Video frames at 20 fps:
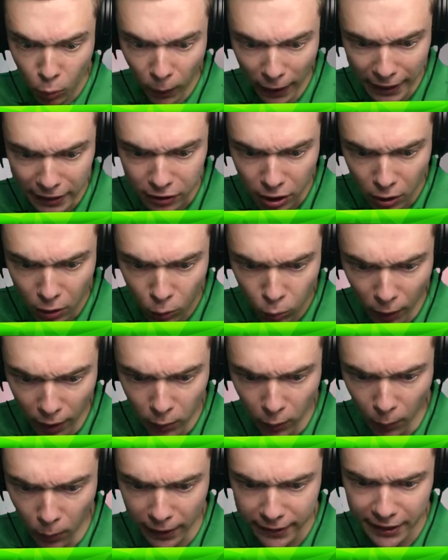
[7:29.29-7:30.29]
Wait,
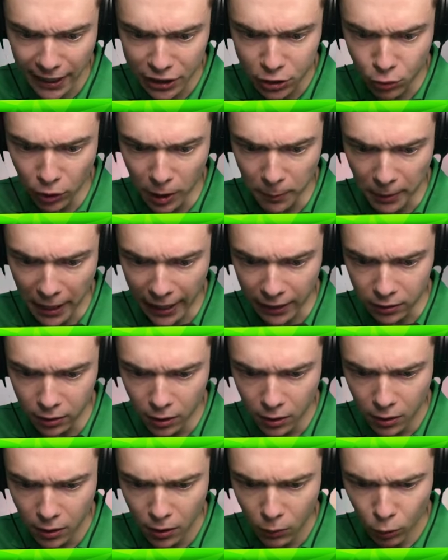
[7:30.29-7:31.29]
that's really bad.
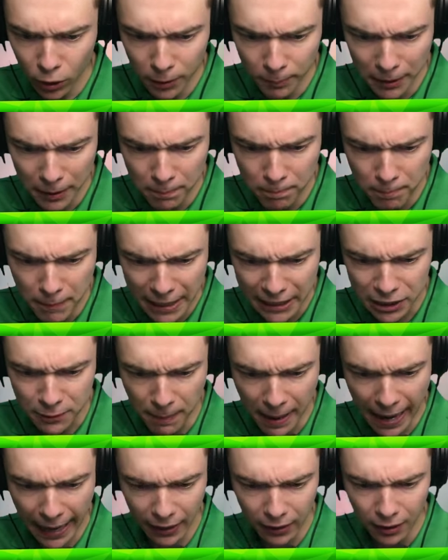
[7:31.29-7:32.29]
What do you mean, miss,
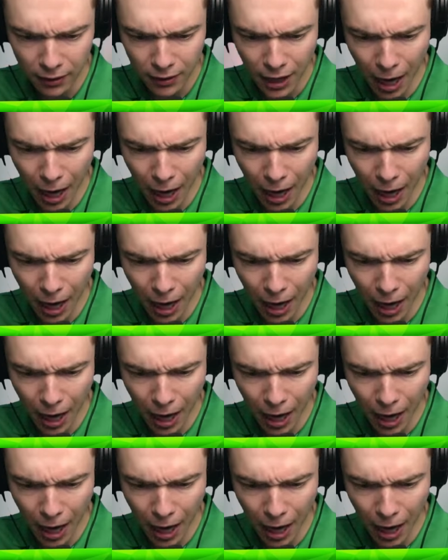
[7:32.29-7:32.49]
man?